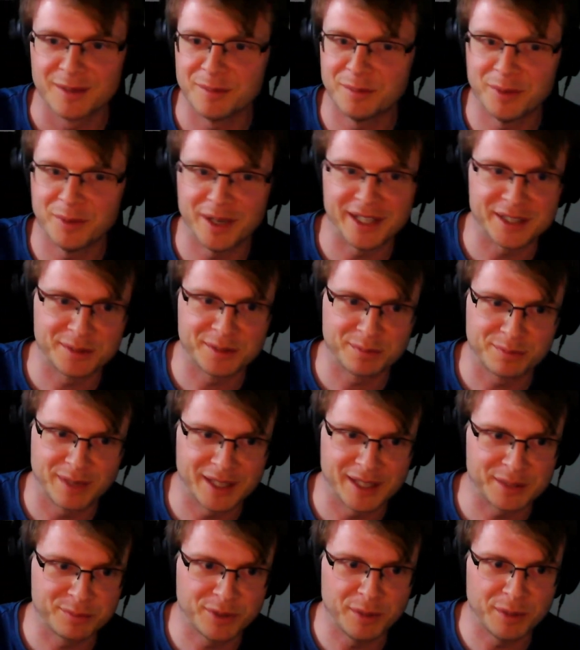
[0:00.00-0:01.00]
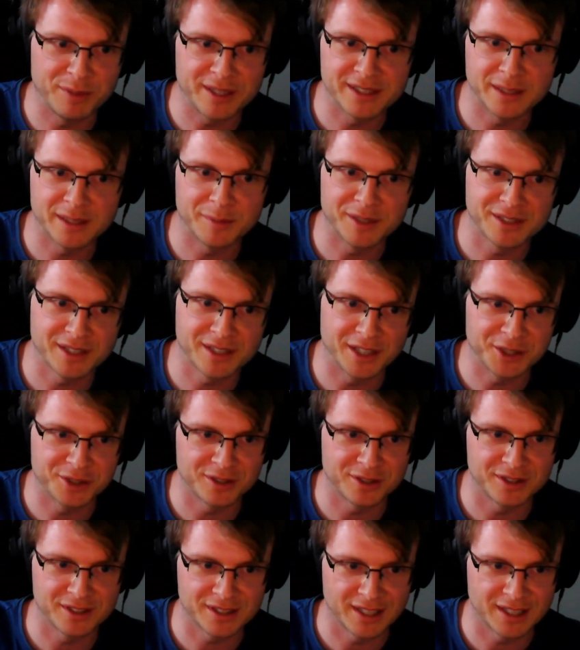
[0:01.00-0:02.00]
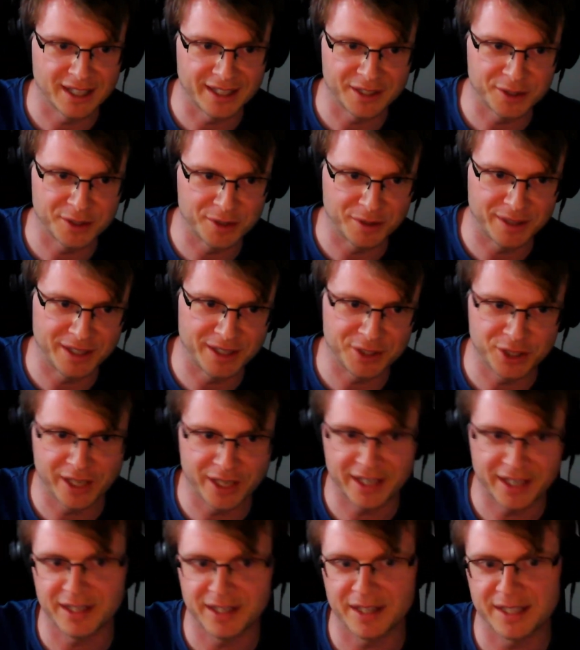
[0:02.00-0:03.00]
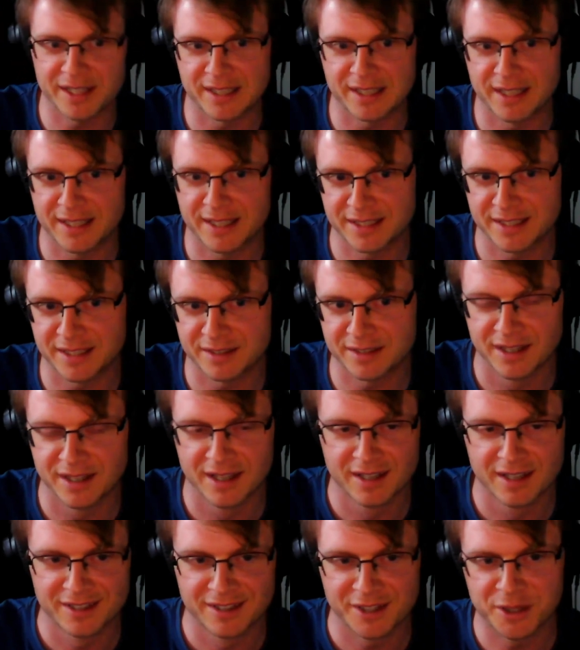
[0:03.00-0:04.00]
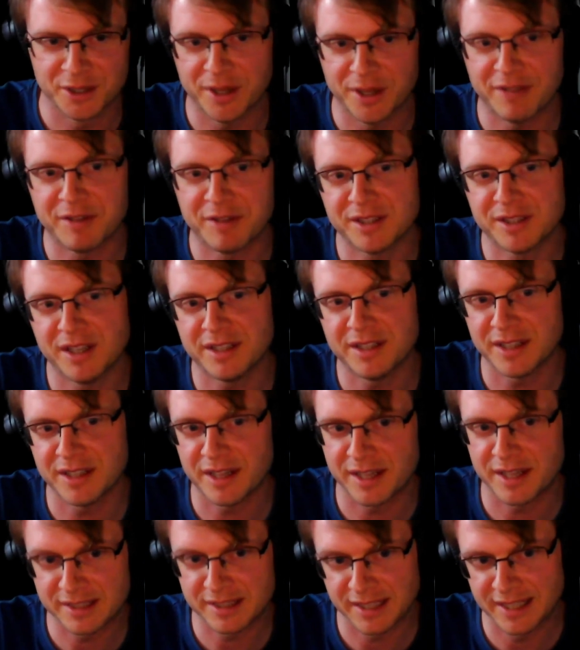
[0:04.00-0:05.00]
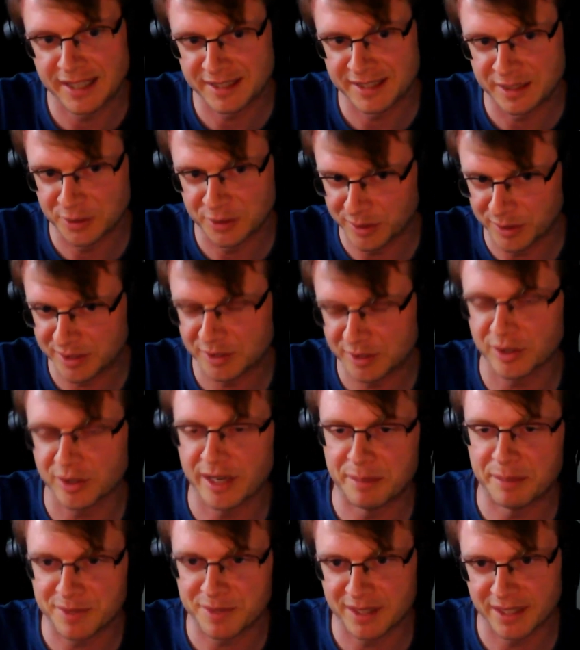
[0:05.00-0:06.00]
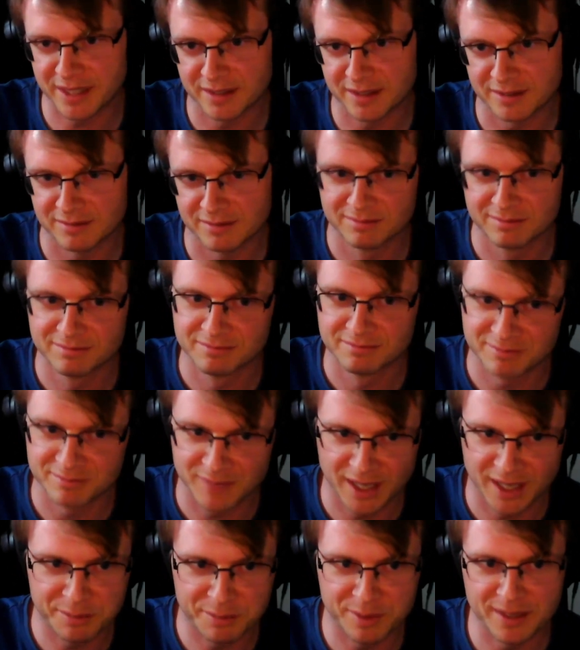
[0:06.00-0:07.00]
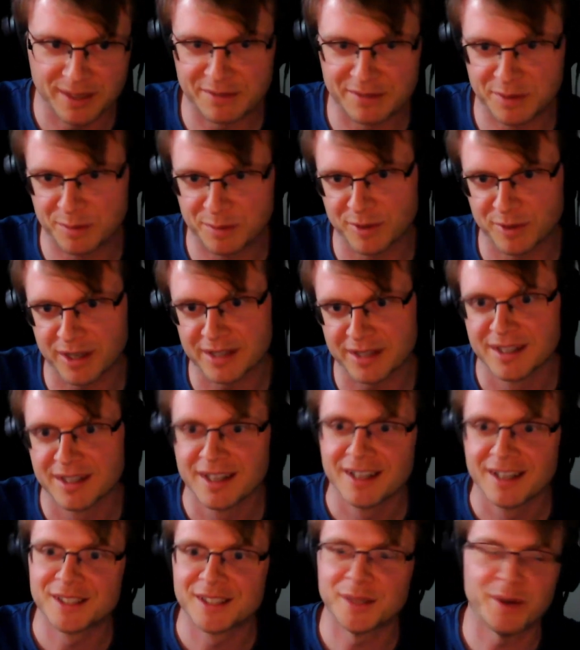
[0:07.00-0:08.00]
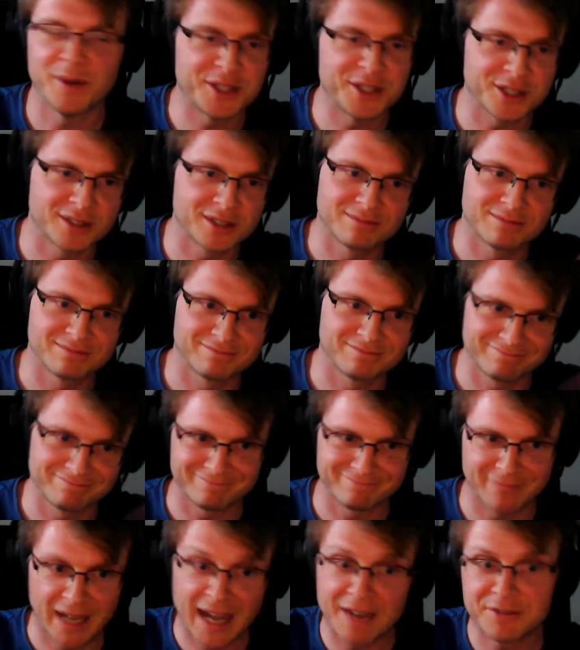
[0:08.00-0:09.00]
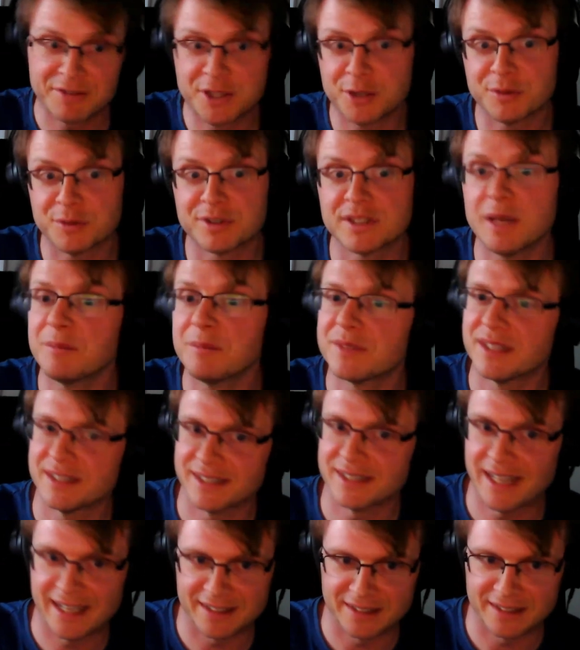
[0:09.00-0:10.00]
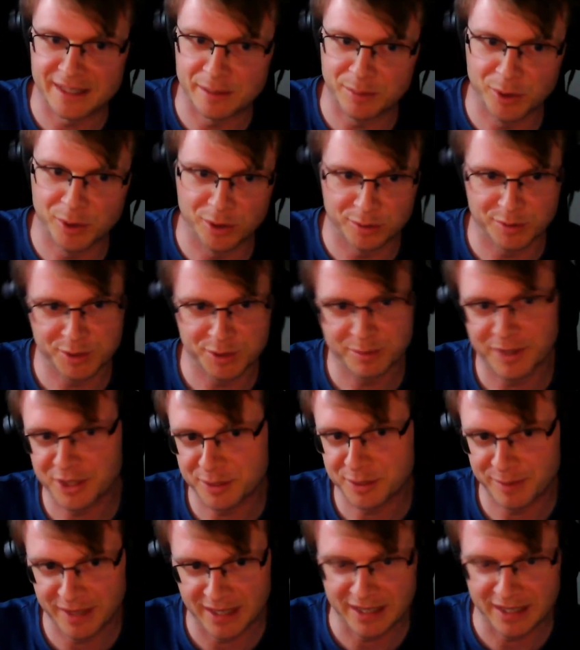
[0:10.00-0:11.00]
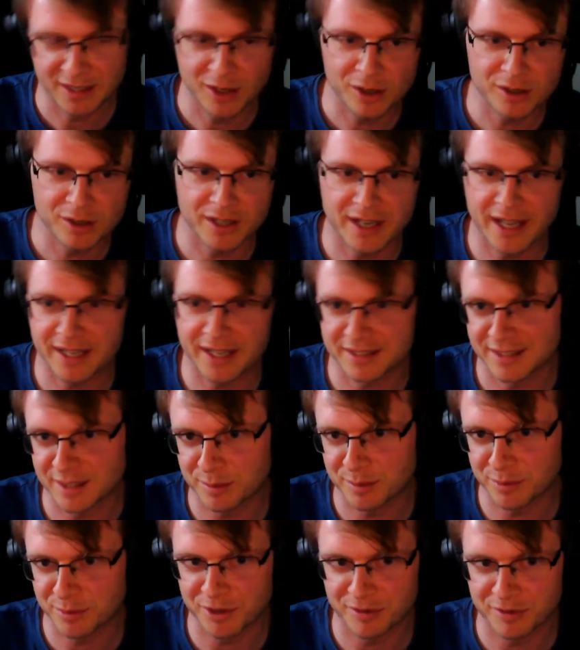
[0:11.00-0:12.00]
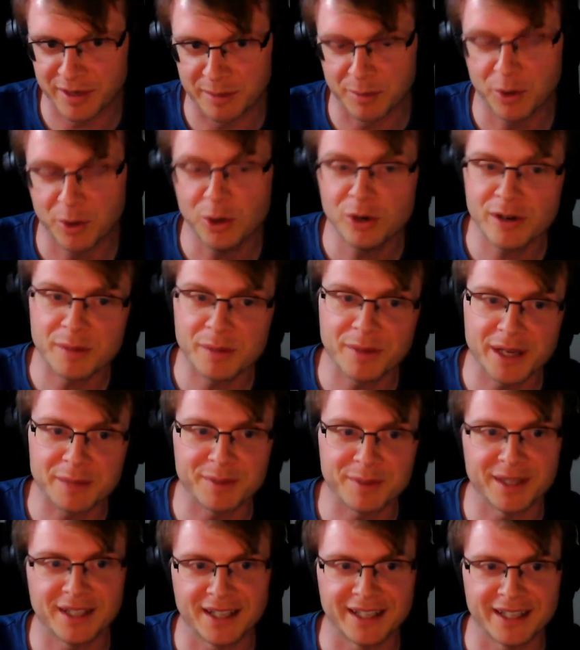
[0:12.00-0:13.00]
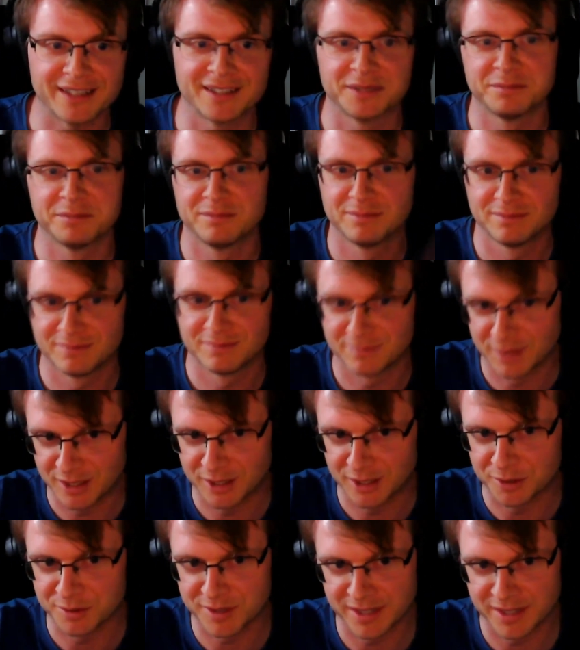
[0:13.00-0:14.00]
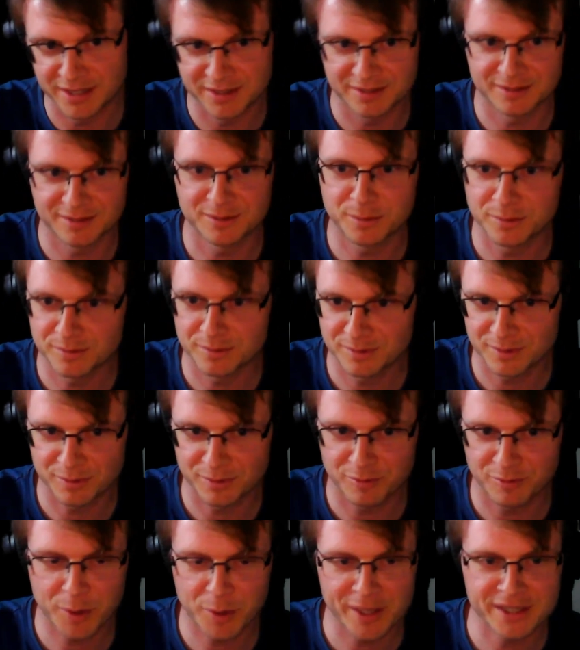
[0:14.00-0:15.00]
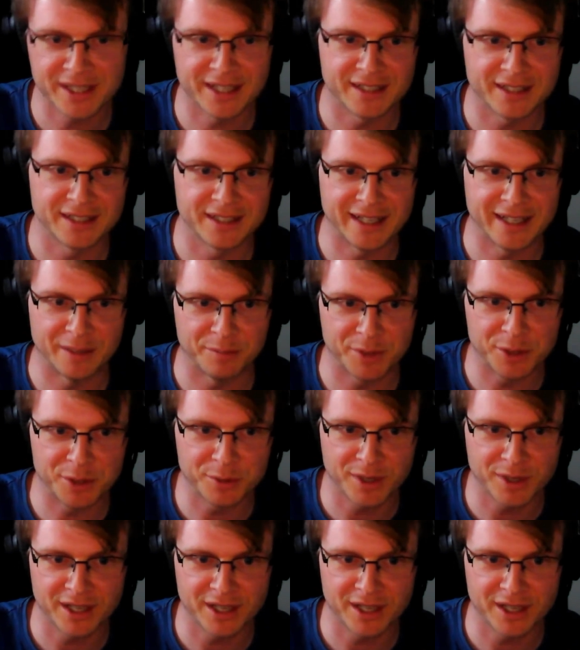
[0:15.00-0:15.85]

but it's probably some assertions like, they're checking that this list is, they're asserting that this list is always non-empty, and I believe them, right? So I just have to do something to handle the abort, which might just be like log and exit the program, or it might be like close this request handler down. But